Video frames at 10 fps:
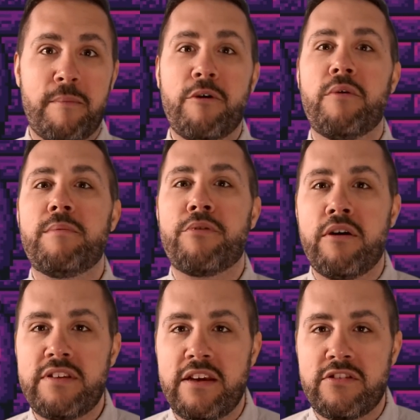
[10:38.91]
But when
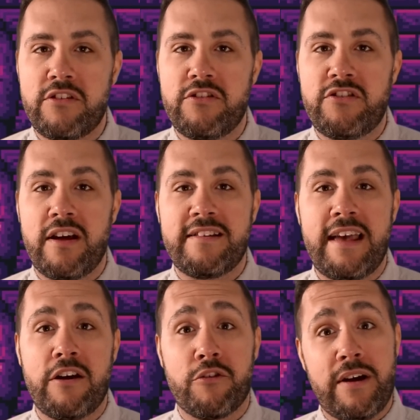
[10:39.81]
protesters shut
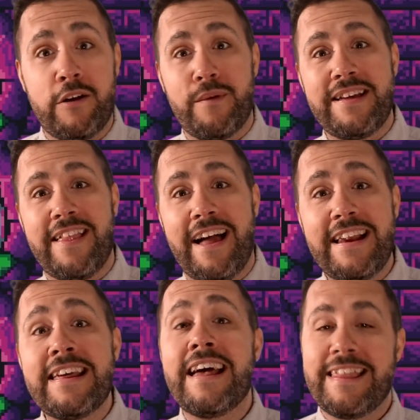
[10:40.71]
down a railway
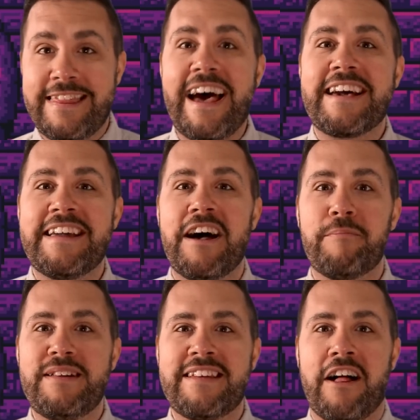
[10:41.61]
line, that
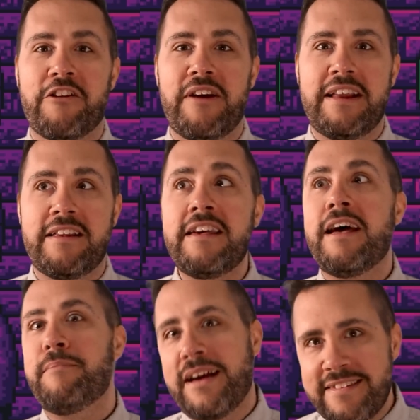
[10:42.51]
cannot be tolerated
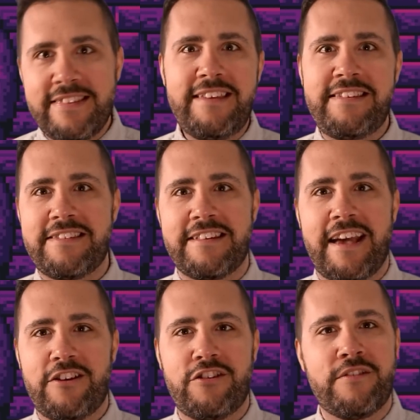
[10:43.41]
because this is a
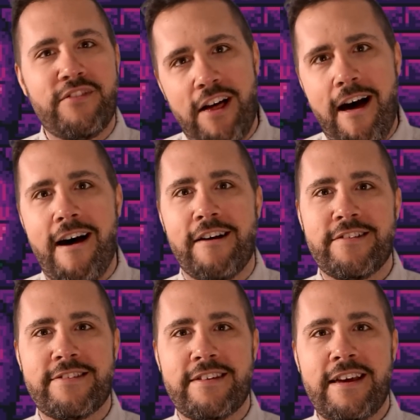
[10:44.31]
nation of
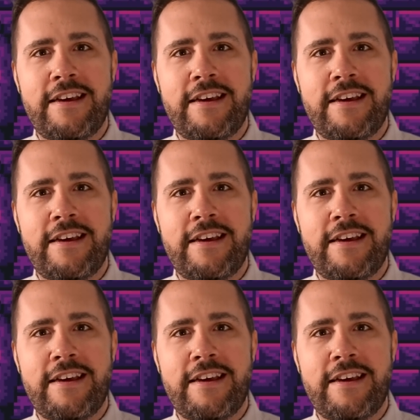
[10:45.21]
laws.